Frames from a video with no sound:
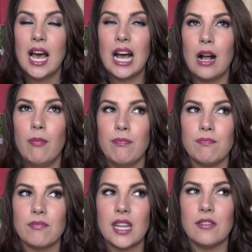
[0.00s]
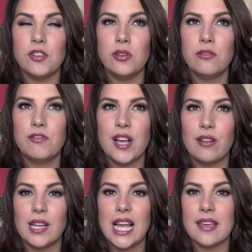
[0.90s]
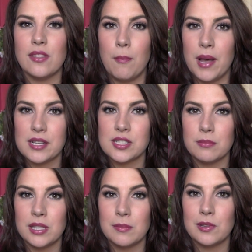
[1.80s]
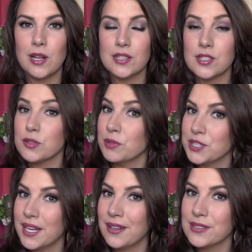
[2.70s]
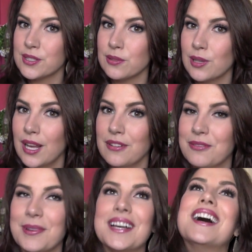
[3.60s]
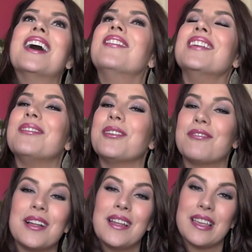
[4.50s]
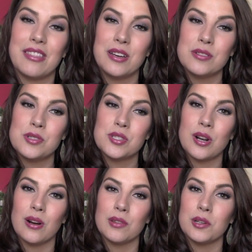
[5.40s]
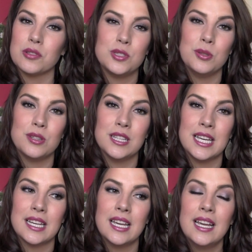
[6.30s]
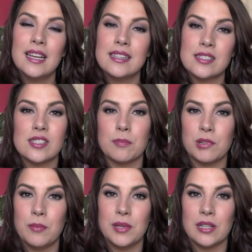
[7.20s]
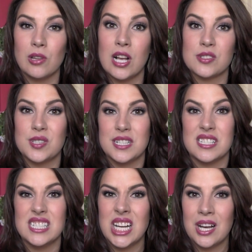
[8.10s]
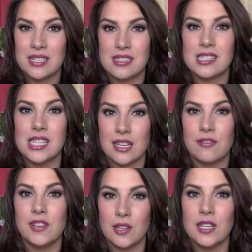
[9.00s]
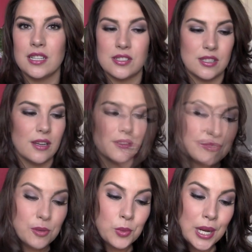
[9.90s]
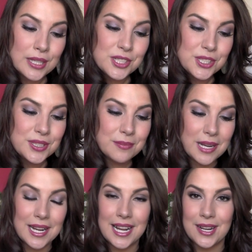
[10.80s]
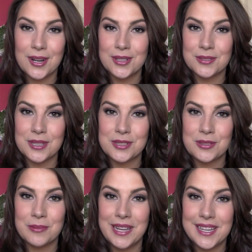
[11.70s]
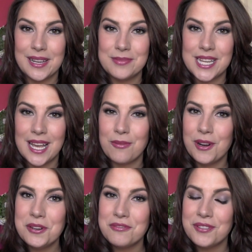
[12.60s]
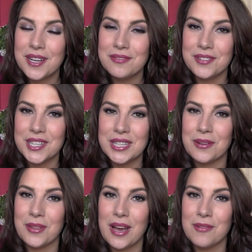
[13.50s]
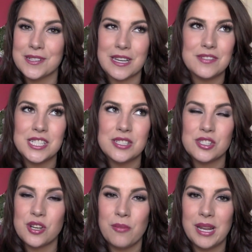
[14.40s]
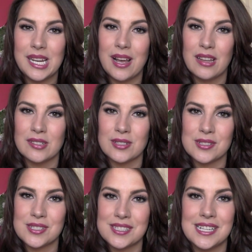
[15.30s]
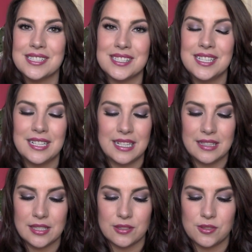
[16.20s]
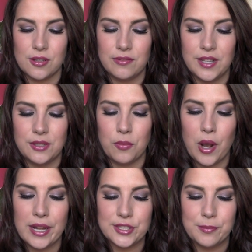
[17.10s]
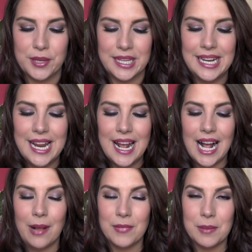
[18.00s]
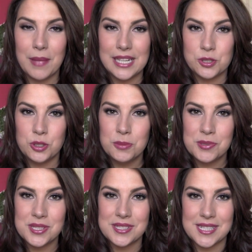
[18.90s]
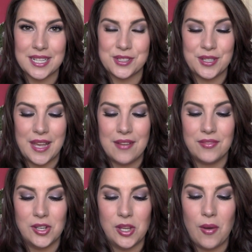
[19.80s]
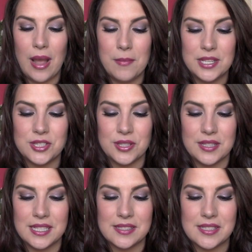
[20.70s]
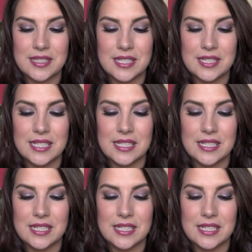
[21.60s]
Um, if you felt like the Buxom lip gloss glosses, which I also love, but um, if you felt like those are a little too thick, this is a plumping gloss that is not as thick feeling as those. Have you watched my iHeart Drugstore makeup tag? What a fun video that was. I've seen so many others since then, and I think they're so fun to watch, but um, in my dupes section of that video, I mentioned this. This